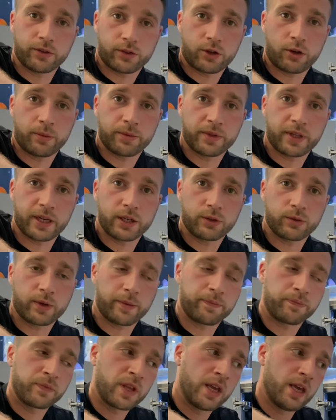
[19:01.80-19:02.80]
top of that as
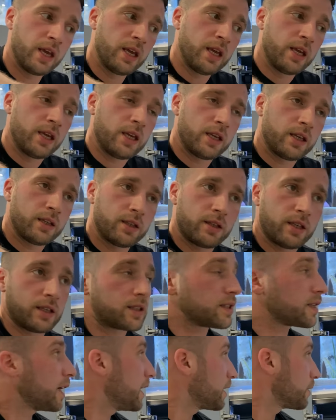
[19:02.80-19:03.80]
well. This
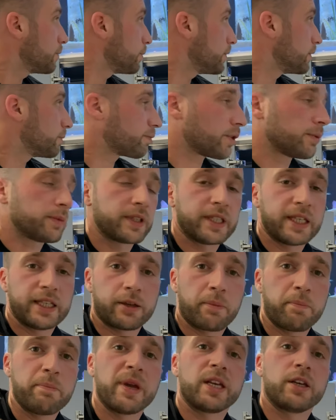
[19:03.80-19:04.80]
tank would probably need
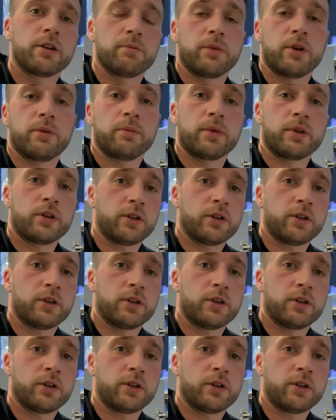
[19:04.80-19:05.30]
a minimum